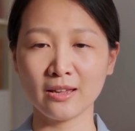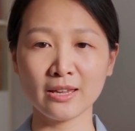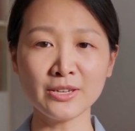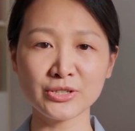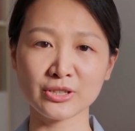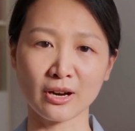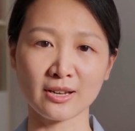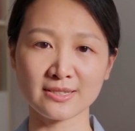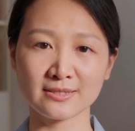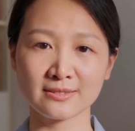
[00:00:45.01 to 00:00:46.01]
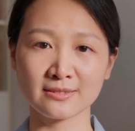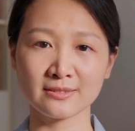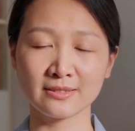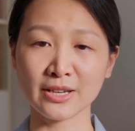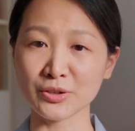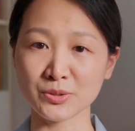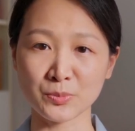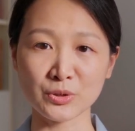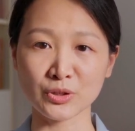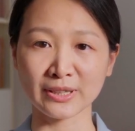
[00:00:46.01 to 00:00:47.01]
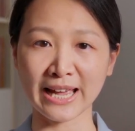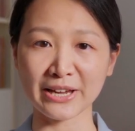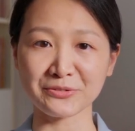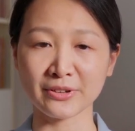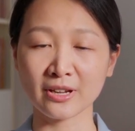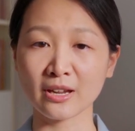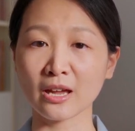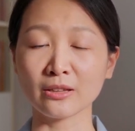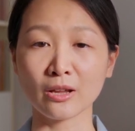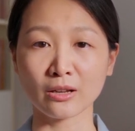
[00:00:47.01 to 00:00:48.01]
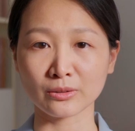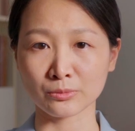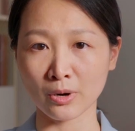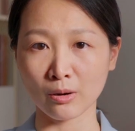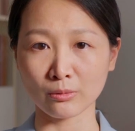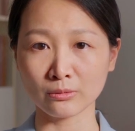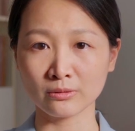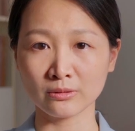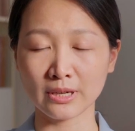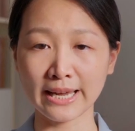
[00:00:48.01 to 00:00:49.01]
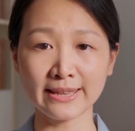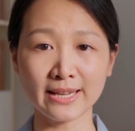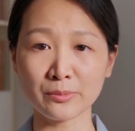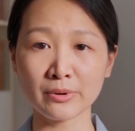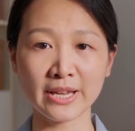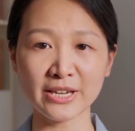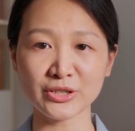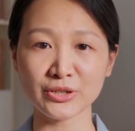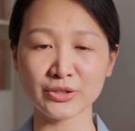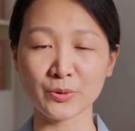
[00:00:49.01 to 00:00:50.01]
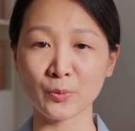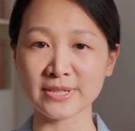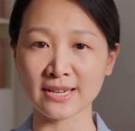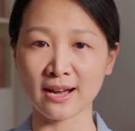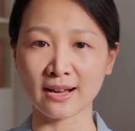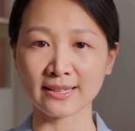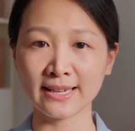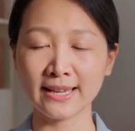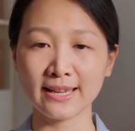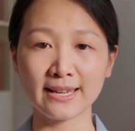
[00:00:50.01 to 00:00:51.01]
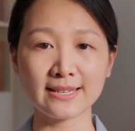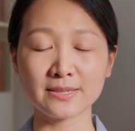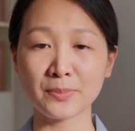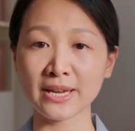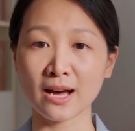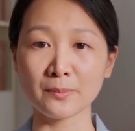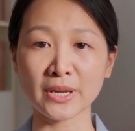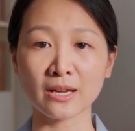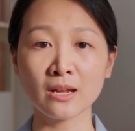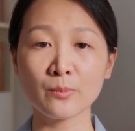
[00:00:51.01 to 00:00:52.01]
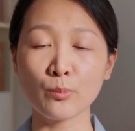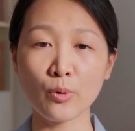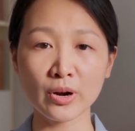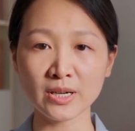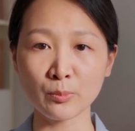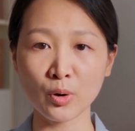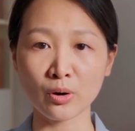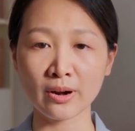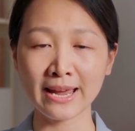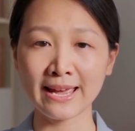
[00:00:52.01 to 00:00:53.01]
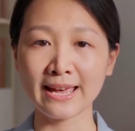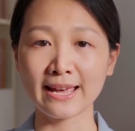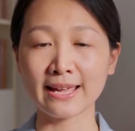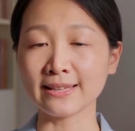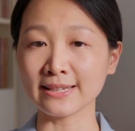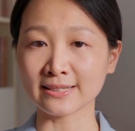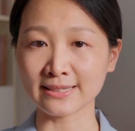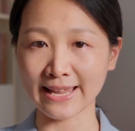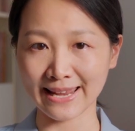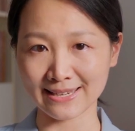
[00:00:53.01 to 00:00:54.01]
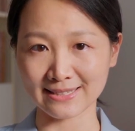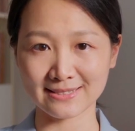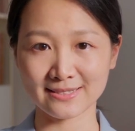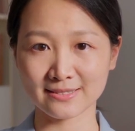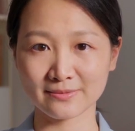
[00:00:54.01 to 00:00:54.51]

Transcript: In short, their spiritual life cannot grow, and their relationship with God is becoming more and more alienated.